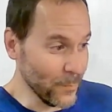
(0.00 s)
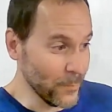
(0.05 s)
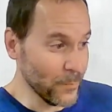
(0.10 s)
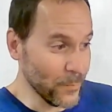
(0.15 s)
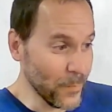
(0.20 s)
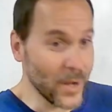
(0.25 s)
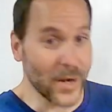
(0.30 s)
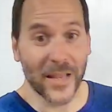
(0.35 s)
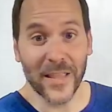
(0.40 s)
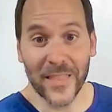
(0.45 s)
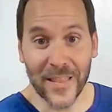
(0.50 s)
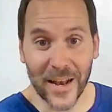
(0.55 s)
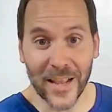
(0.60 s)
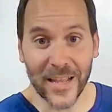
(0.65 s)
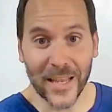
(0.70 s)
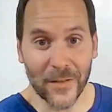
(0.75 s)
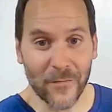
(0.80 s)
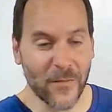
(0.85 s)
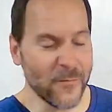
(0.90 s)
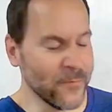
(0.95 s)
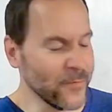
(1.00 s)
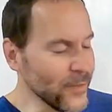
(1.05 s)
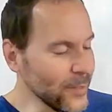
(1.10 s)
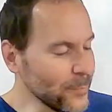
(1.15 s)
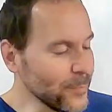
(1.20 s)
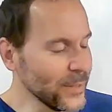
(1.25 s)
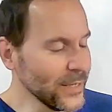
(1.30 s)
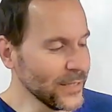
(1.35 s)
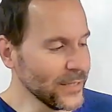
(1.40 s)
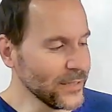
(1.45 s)
money that I get from
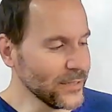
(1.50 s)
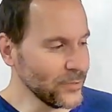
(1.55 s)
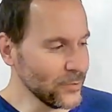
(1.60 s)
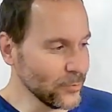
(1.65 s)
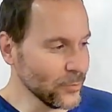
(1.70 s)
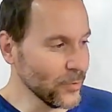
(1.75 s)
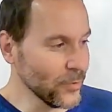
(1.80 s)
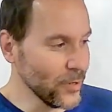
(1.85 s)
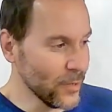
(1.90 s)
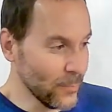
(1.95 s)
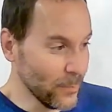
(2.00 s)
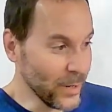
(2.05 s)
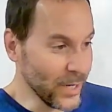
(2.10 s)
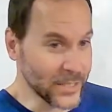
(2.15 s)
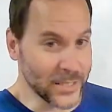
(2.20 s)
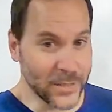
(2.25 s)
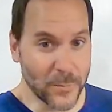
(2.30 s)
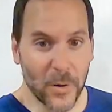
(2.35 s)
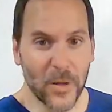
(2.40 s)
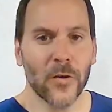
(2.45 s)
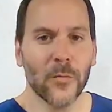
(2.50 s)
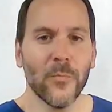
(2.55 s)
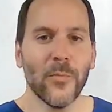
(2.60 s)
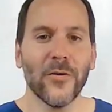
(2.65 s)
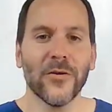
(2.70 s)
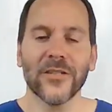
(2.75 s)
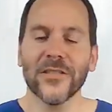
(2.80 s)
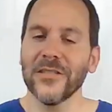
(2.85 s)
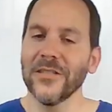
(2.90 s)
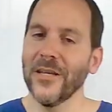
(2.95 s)
flipping to buy some other
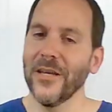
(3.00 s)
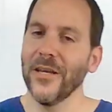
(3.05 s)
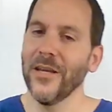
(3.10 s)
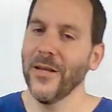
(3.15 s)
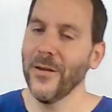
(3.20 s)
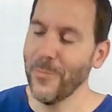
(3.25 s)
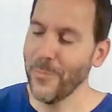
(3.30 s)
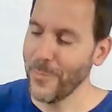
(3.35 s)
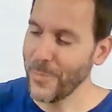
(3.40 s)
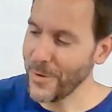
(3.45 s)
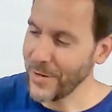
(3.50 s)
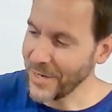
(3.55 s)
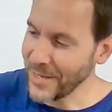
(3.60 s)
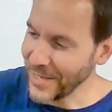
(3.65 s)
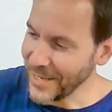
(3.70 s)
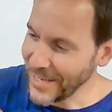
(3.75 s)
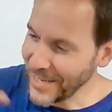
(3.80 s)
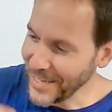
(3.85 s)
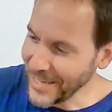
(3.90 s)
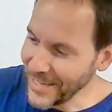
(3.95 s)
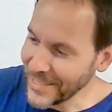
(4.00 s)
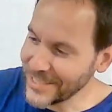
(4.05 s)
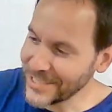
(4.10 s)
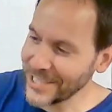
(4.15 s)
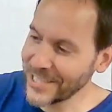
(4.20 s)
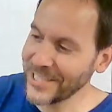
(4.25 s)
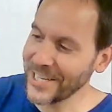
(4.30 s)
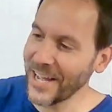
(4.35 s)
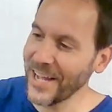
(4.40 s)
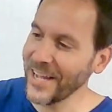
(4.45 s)
books. But each
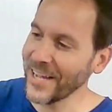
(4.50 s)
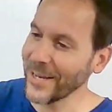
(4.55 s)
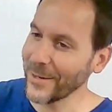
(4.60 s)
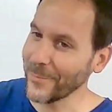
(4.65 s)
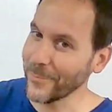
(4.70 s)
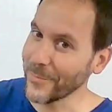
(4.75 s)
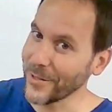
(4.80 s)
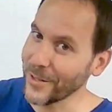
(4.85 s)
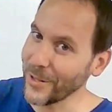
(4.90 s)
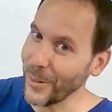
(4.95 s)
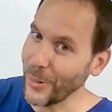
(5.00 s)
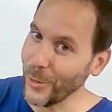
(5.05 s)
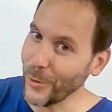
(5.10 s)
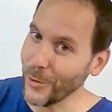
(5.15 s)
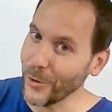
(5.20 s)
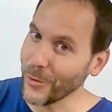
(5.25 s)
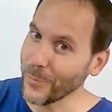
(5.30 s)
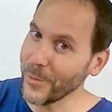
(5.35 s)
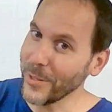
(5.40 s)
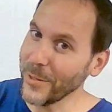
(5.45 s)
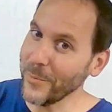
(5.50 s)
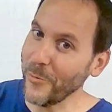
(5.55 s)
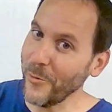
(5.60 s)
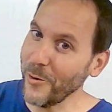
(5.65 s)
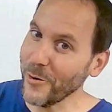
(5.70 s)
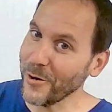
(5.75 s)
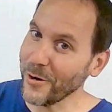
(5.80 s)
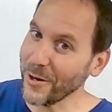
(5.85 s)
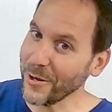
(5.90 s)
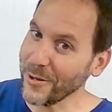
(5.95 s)
time, a little bit
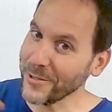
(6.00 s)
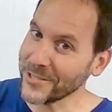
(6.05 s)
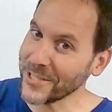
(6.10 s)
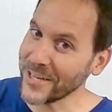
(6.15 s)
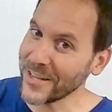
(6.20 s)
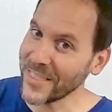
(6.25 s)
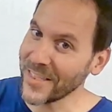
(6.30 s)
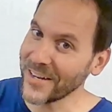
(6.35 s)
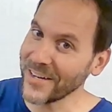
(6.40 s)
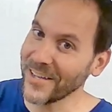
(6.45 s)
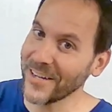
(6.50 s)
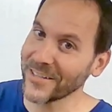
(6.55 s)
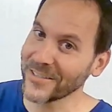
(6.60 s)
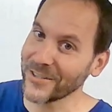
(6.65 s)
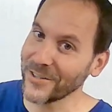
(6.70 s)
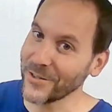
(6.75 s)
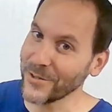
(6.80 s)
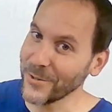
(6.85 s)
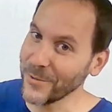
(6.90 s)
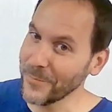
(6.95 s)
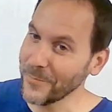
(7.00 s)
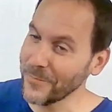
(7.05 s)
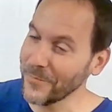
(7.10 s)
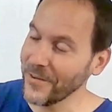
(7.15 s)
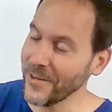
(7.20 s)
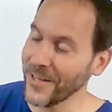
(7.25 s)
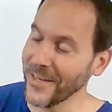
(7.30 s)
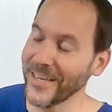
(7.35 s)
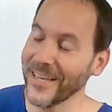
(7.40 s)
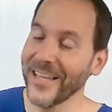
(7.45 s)
more goes into that Doctor Doom
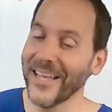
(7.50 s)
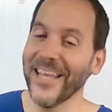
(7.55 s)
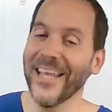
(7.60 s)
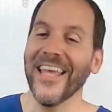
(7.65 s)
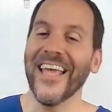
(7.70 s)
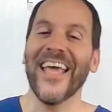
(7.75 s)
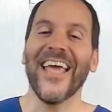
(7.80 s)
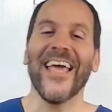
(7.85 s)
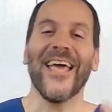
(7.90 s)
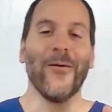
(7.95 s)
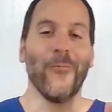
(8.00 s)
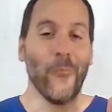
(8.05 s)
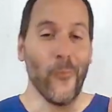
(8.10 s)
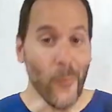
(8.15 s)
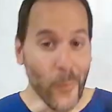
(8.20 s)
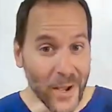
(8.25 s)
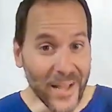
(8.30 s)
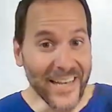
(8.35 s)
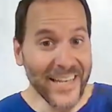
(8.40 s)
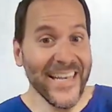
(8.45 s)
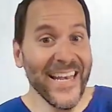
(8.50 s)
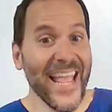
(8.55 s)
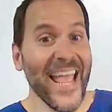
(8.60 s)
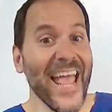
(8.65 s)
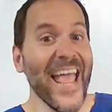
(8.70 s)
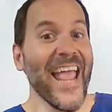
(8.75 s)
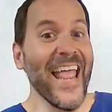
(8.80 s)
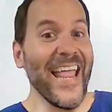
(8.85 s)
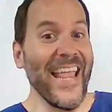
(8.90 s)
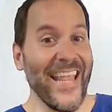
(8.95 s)
fund. And one
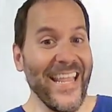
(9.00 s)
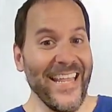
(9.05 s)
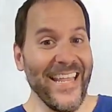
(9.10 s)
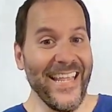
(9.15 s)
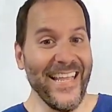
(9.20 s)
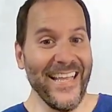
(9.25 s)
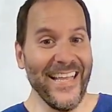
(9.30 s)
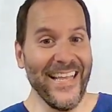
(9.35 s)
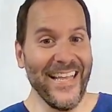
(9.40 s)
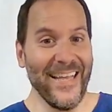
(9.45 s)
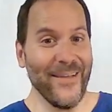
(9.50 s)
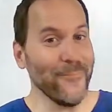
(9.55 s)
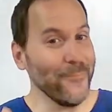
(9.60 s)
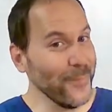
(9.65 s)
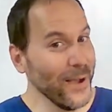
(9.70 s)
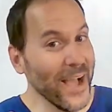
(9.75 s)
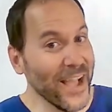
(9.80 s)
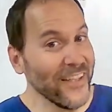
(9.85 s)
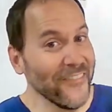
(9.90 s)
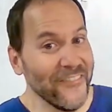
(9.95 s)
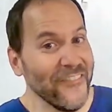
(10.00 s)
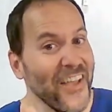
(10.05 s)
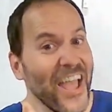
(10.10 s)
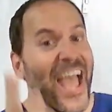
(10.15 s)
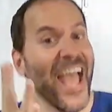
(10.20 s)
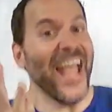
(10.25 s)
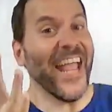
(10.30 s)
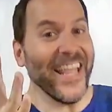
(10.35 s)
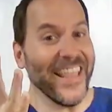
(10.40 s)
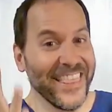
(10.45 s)
day, by
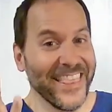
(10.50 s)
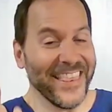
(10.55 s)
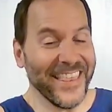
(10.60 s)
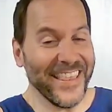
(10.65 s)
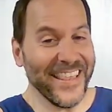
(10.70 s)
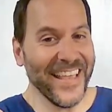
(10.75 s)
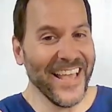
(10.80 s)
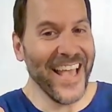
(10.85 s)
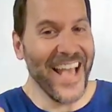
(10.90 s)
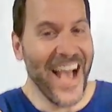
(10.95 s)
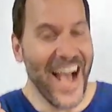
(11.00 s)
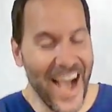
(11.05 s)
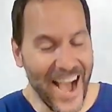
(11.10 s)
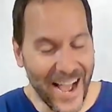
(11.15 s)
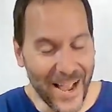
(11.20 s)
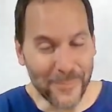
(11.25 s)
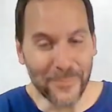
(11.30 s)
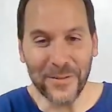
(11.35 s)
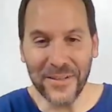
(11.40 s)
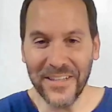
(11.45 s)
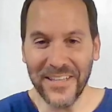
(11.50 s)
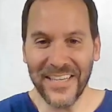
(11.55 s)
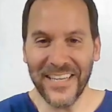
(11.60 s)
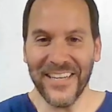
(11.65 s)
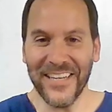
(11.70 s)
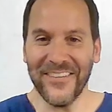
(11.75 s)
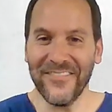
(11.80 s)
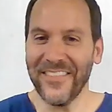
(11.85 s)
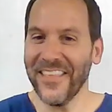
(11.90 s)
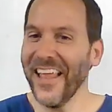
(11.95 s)
faith, I
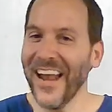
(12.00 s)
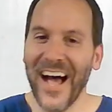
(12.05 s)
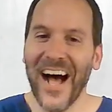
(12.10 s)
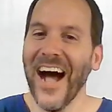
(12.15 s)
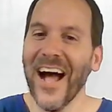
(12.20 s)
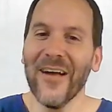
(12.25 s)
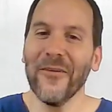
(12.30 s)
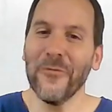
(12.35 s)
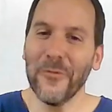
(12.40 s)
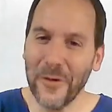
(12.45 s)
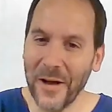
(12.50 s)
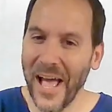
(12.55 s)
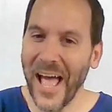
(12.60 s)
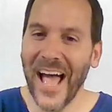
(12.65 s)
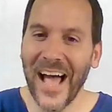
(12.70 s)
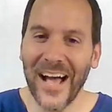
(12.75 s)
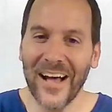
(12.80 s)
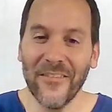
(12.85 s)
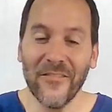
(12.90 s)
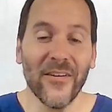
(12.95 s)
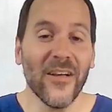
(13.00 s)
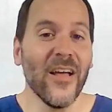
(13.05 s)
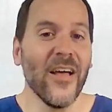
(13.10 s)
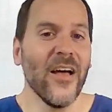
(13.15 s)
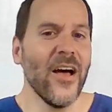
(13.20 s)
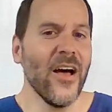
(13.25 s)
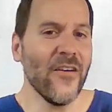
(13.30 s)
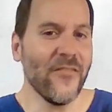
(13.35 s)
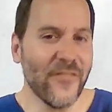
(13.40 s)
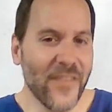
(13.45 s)
believe that I will have
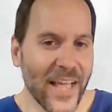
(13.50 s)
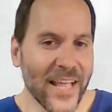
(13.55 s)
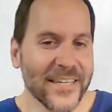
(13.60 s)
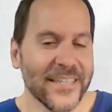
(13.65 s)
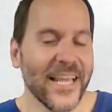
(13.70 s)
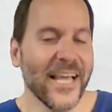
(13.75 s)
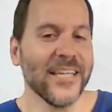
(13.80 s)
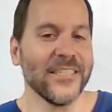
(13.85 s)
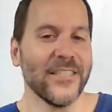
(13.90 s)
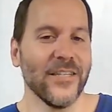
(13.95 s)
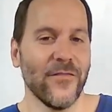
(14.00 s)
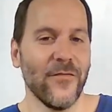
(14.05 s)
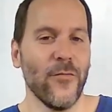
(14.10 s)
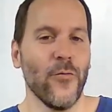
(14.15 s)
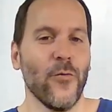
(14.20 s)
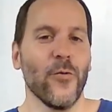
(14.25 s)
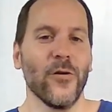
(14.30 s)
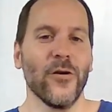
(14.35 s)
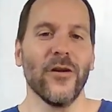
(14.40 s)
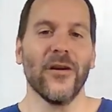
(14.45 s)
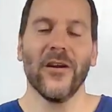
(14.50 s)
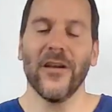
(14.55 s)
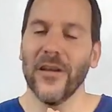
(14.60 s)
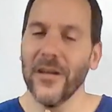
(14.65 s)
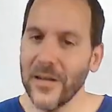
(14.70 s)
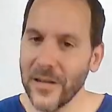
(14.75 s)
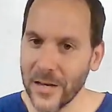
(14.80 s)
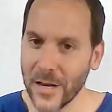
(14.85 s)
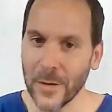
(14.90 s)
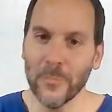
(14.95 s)
a Fantastic Four
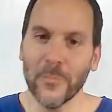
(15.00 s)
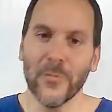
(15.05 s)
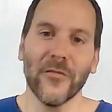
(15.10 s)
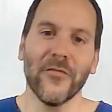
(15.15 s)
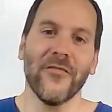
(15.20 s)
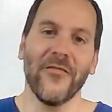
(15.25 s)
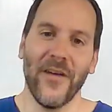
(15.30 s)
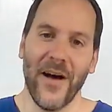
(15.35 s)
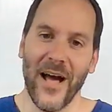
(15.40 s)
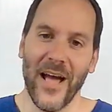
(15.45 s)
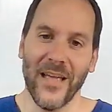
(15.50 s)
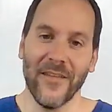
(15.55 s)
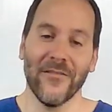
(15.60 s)
#5.